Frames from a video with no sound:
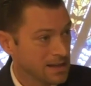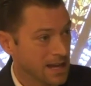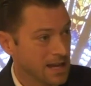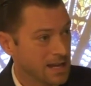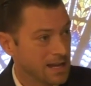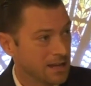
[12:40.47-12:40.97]

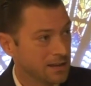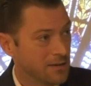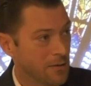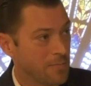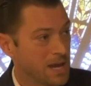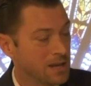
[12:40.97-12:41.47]
And
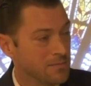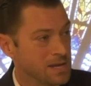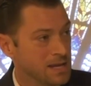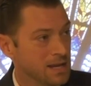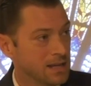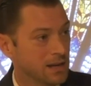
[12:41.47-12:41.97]

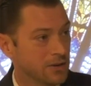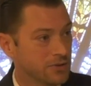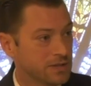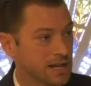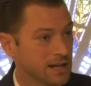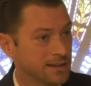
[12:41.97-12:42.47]
maybe in
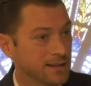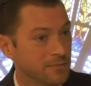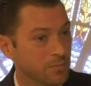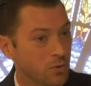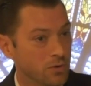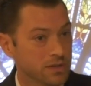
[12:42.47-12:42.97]
understanding the
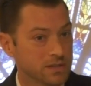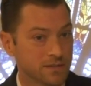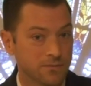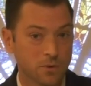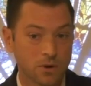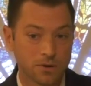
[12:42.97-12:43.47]
importance
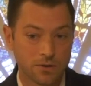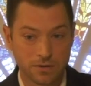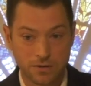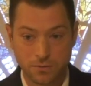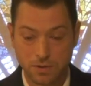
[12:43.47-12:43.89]
of words,